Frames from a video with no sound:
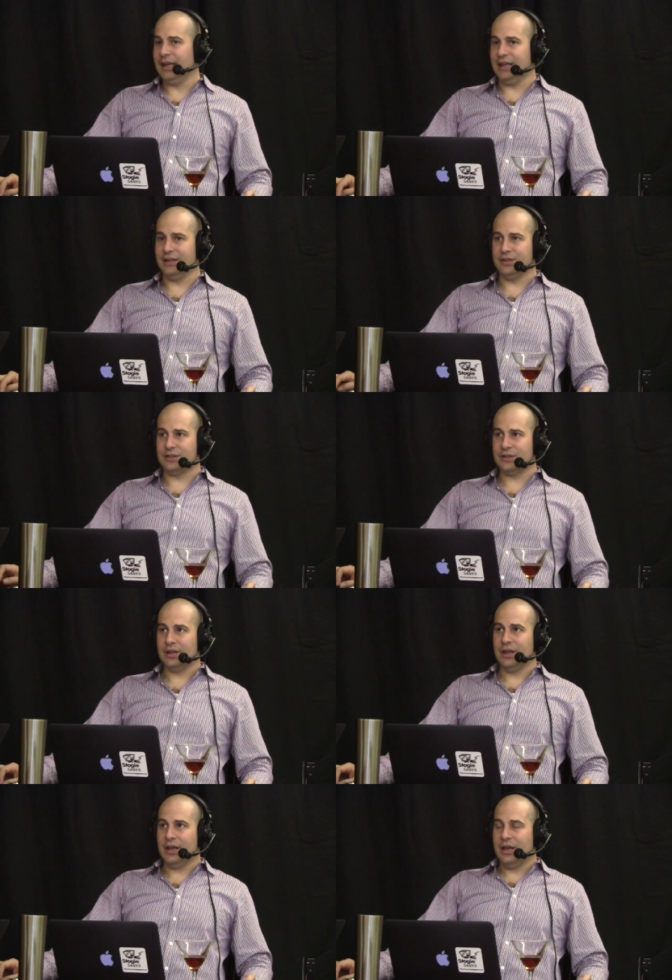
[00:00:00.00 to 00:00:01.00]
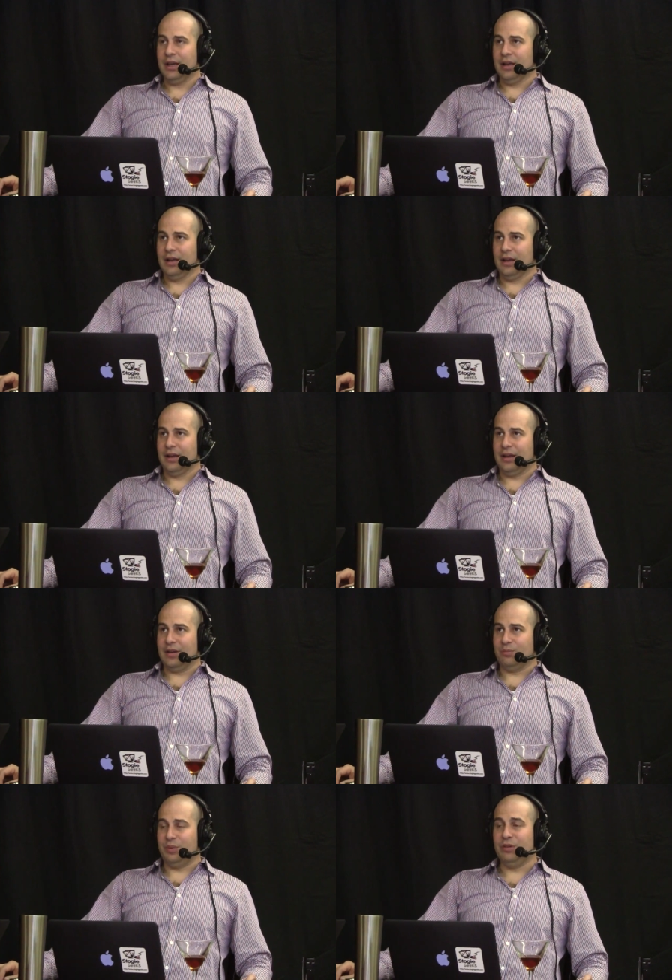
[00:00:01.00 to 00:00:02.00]
Is
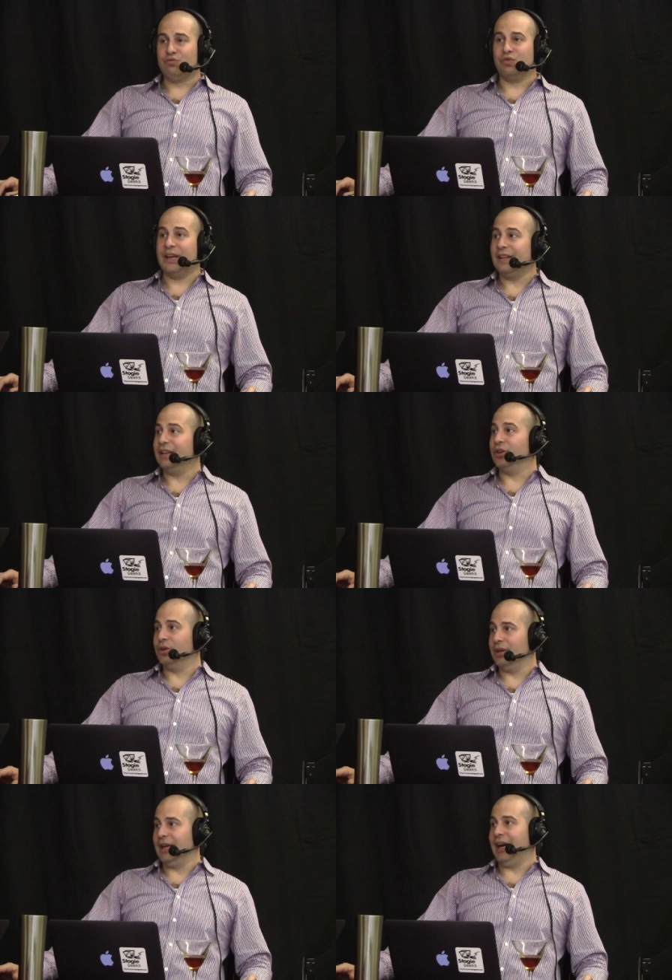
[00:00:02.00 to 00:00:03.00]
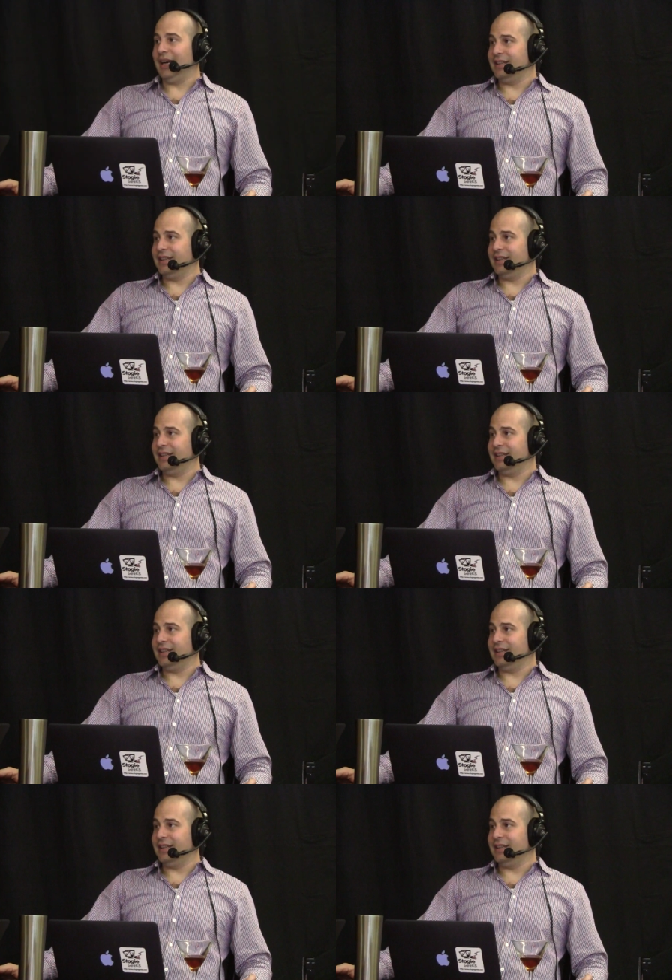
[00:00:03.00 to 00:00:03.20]
be really good at